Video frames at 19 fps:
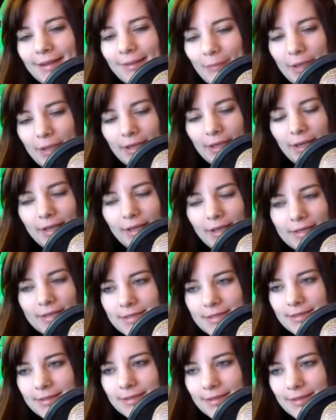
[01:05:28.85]
Because
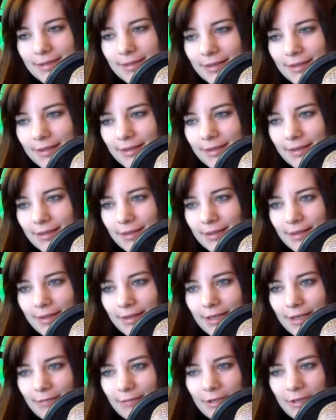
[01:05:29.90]

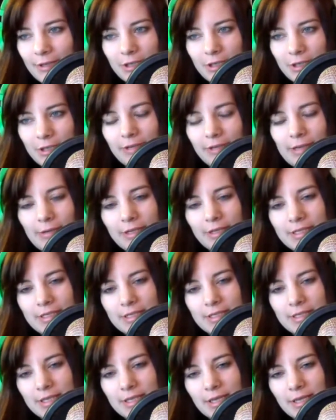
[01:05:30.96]
Richard really wants to
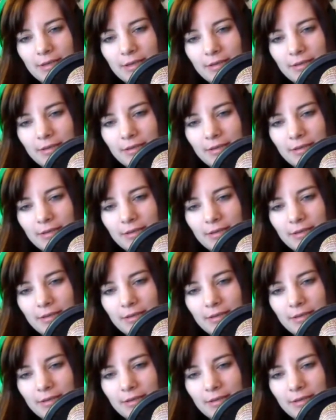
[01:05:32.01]
see it.